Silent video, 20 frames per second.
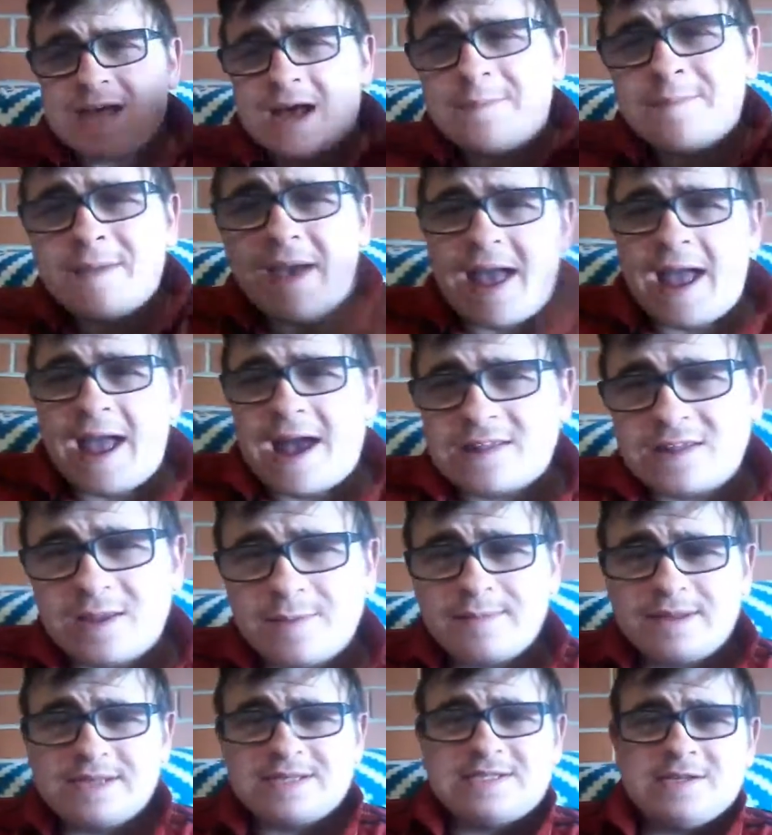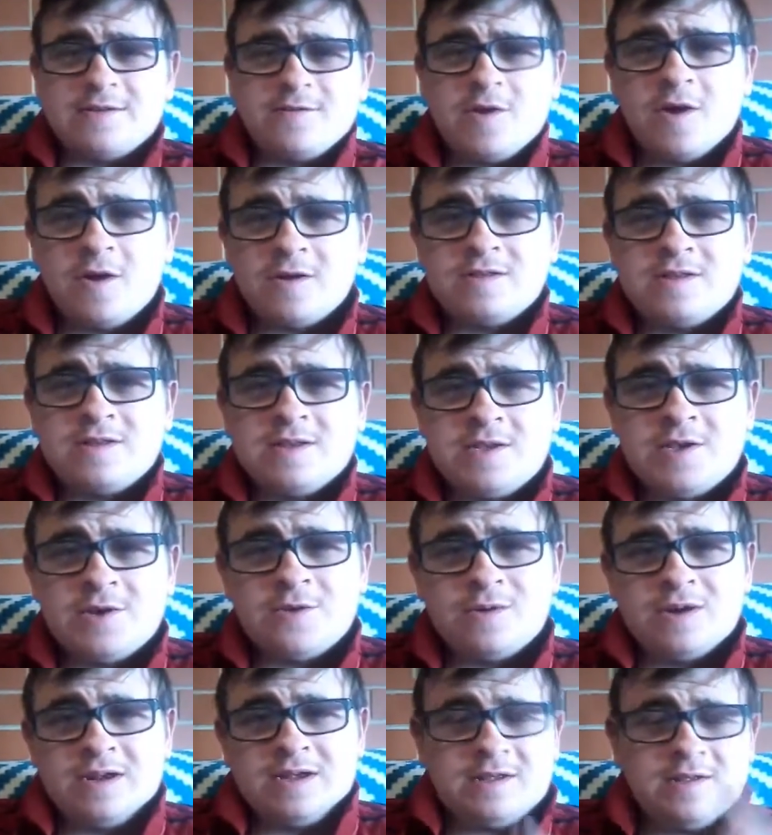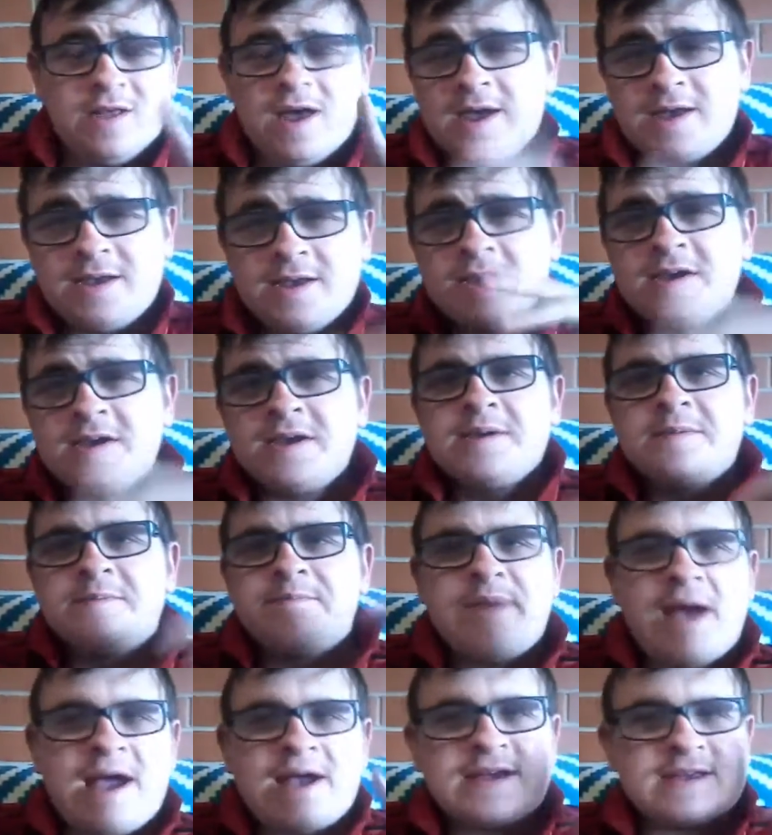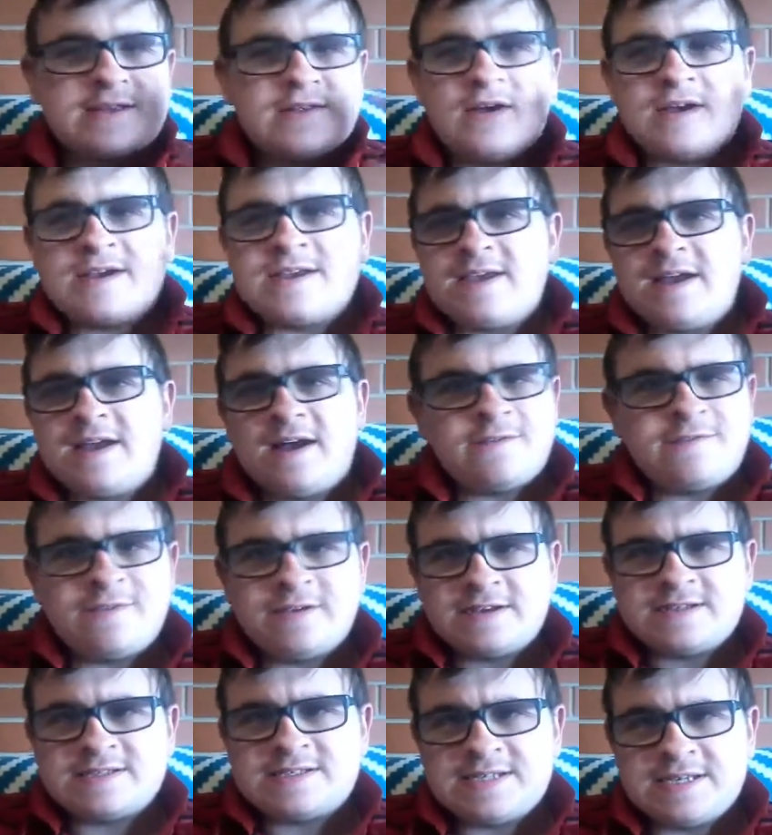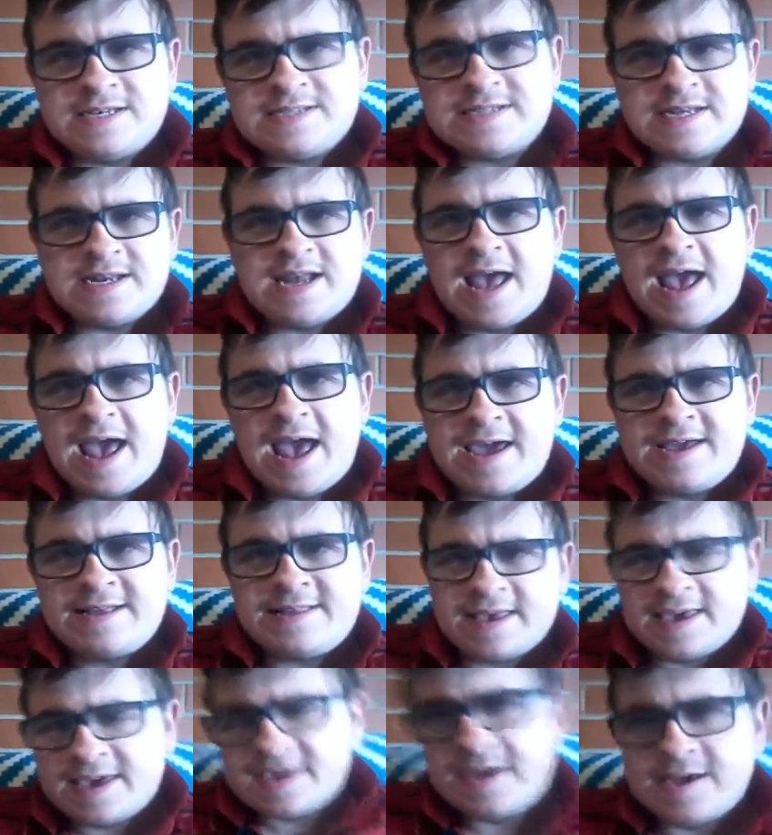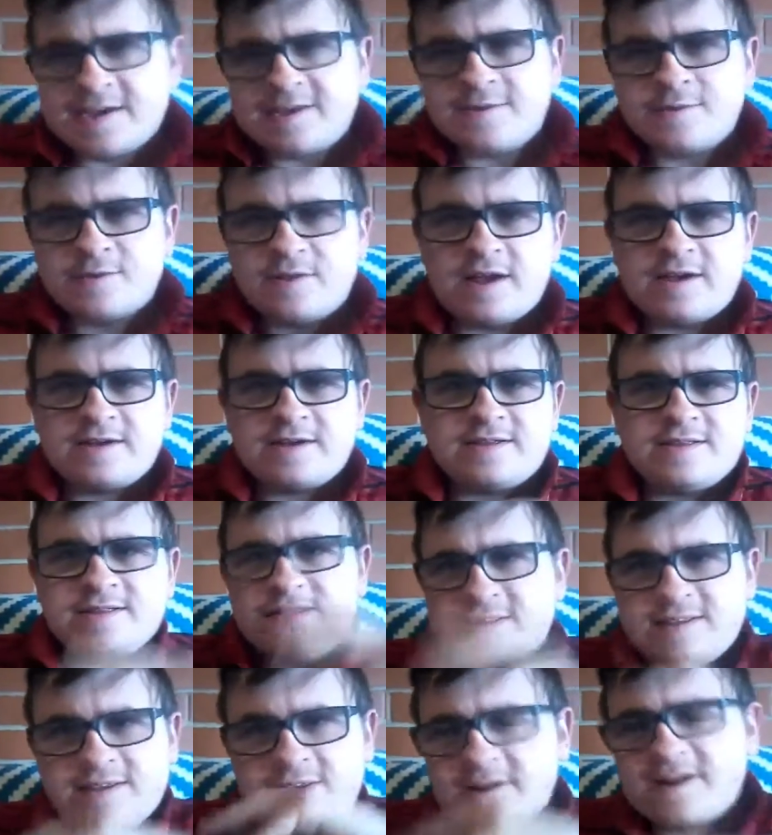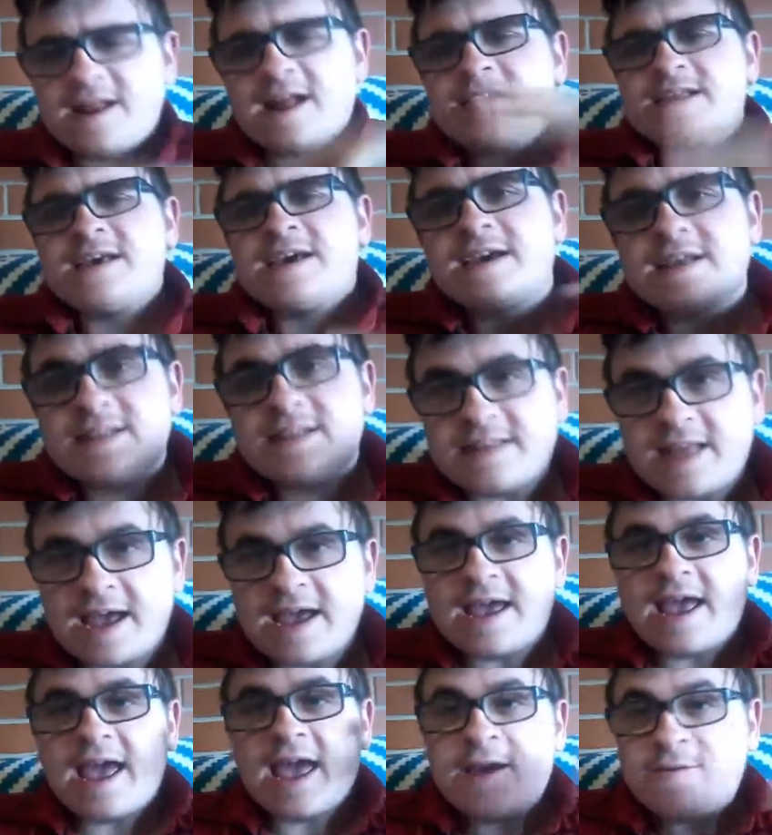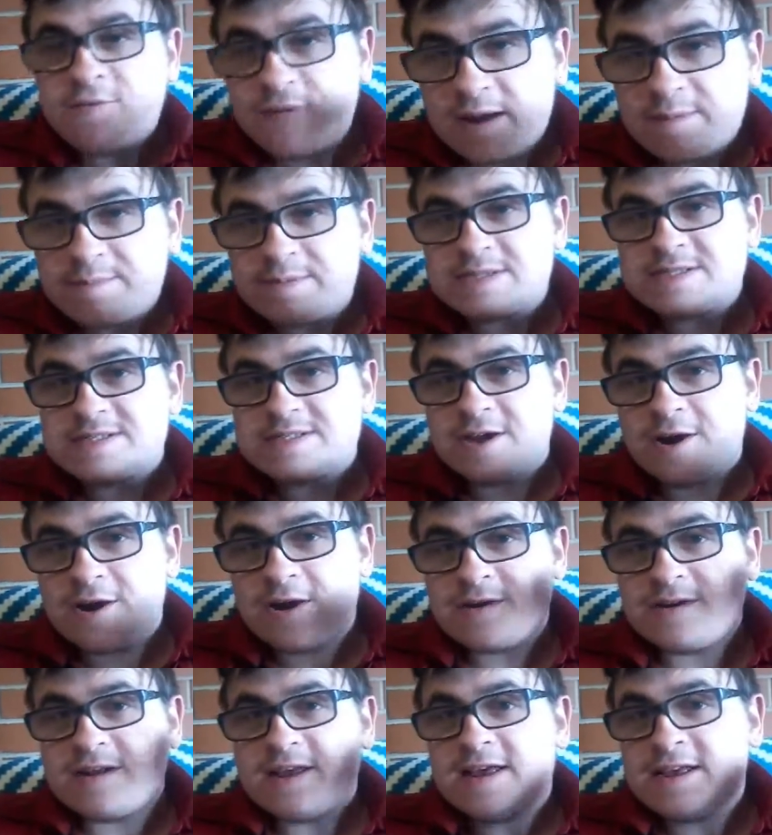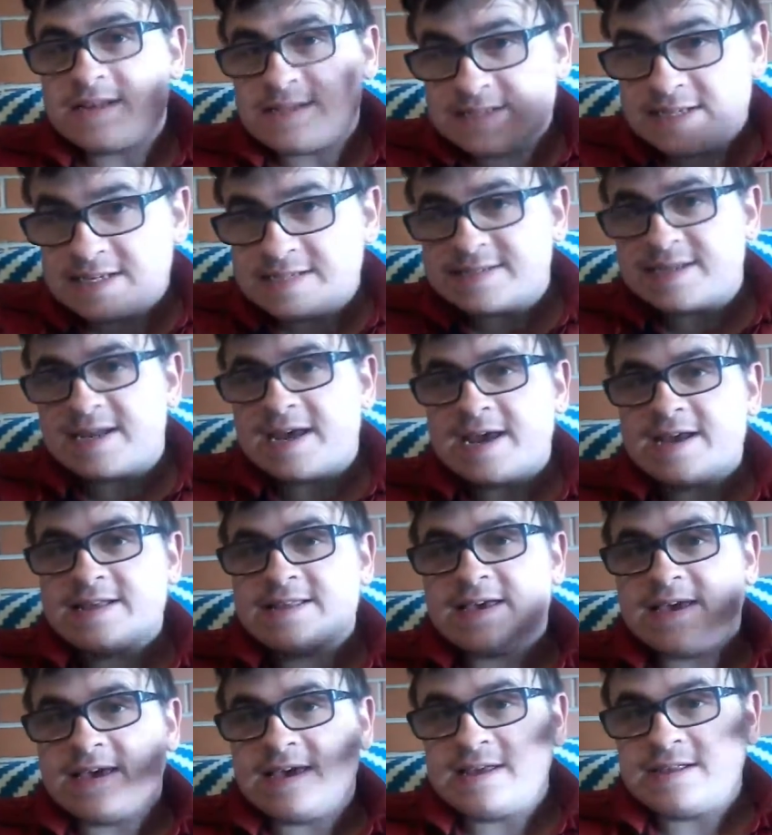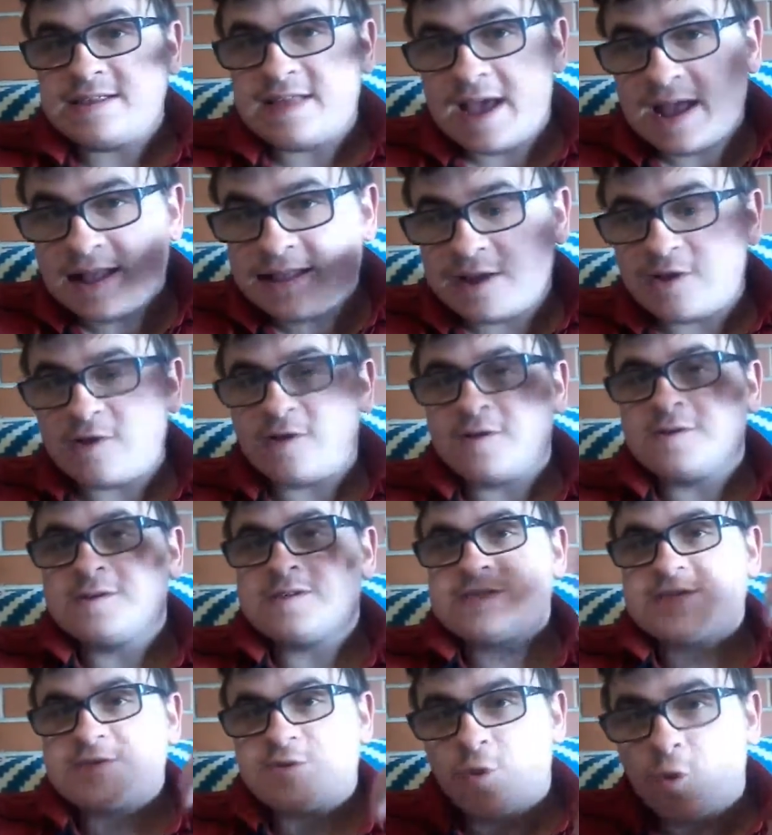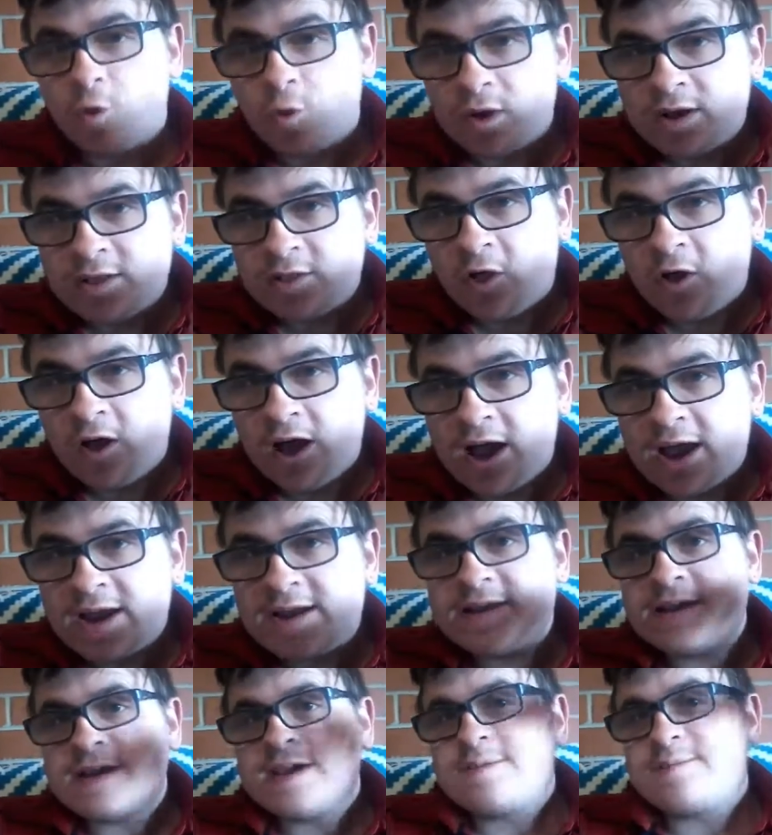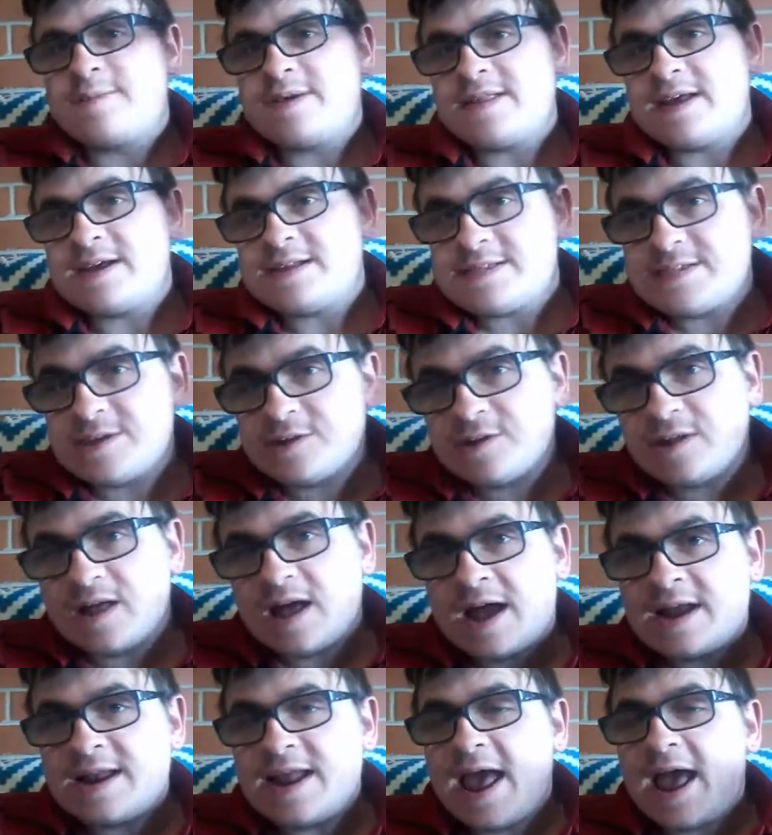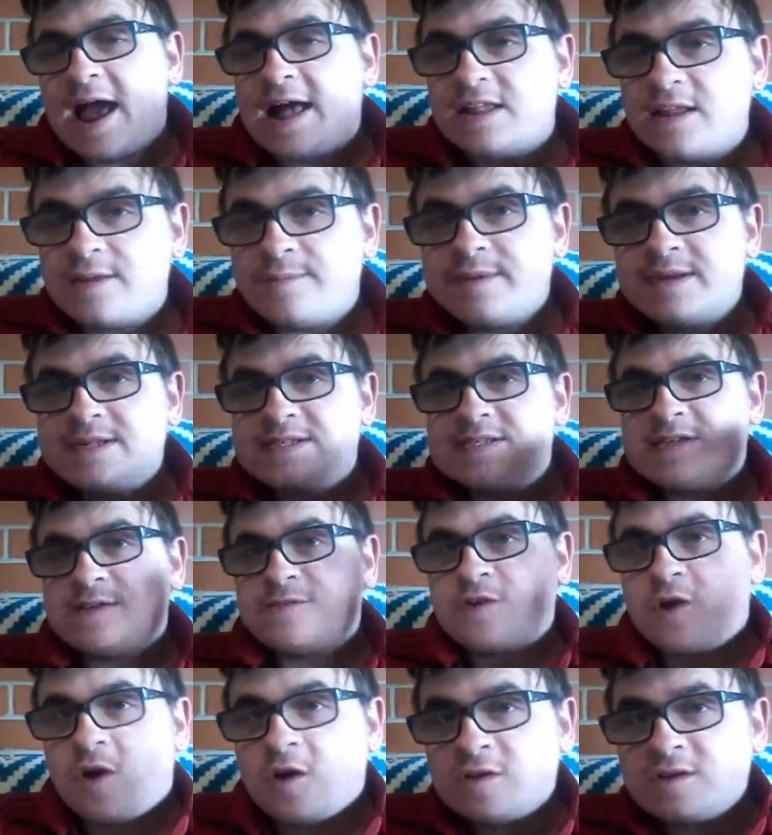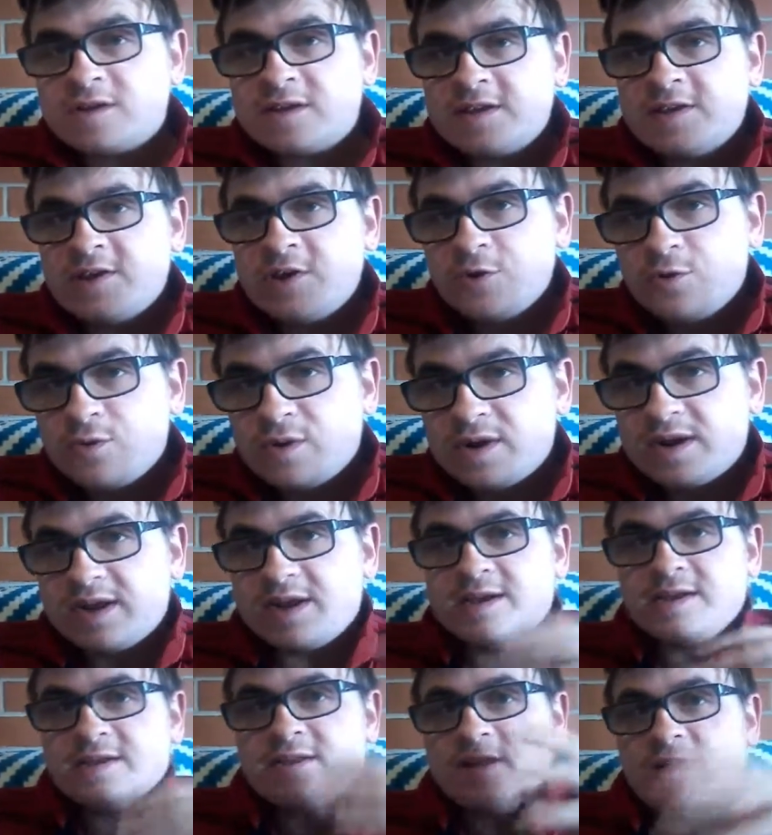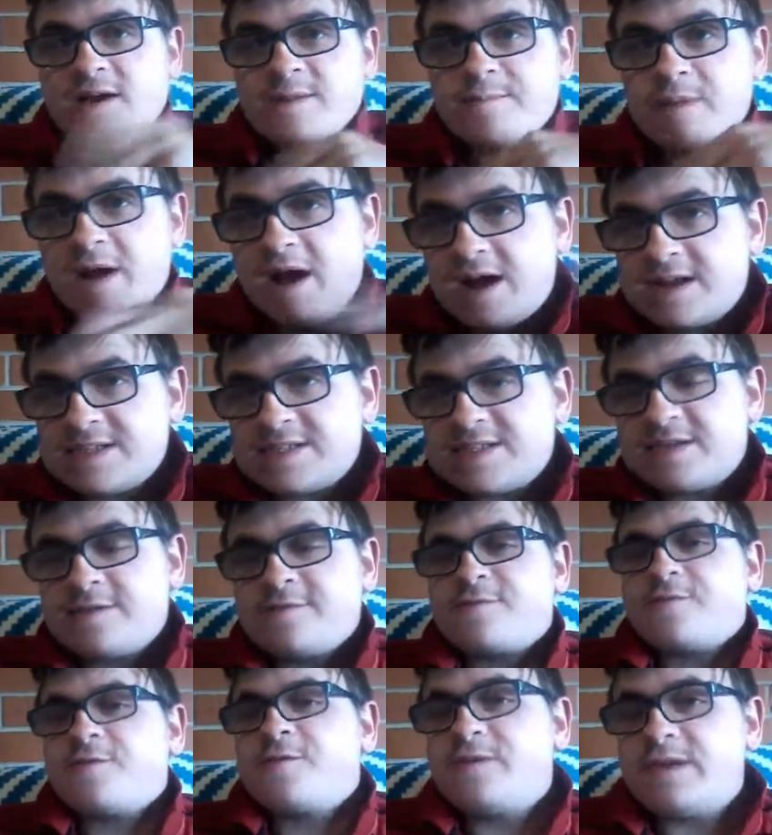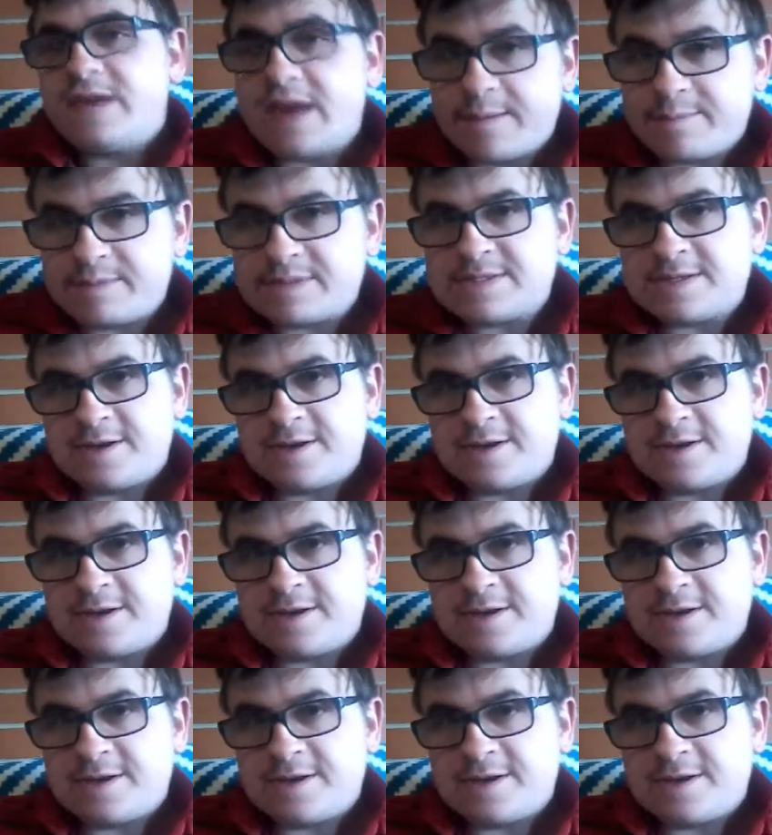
some elements of continuity. Like, back, like, I think season 18, like, every episode in season 18 had their own storyline, but they still had elements of continuity, like, passing through the